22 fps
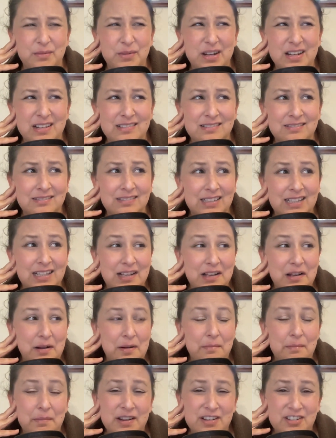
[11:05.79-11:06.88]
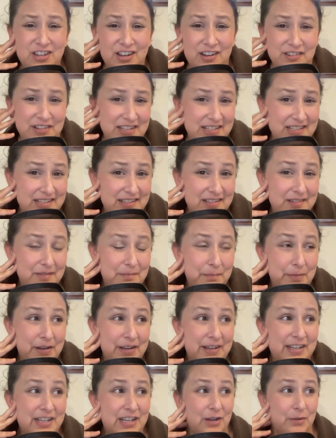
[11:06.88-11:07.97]
Well, my child isn't,
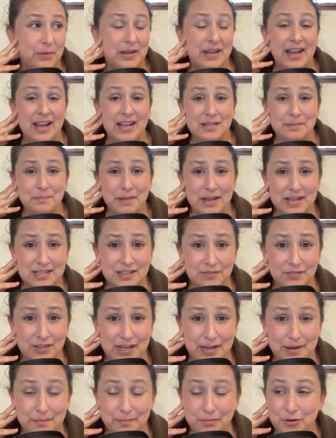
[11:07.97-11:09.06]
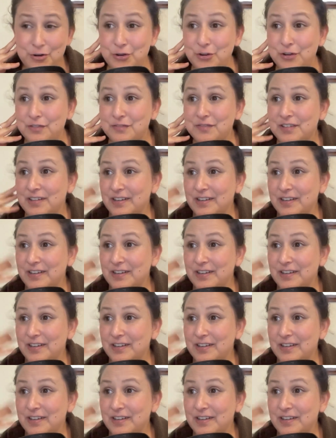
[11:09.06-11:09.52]
but, it has massively improved.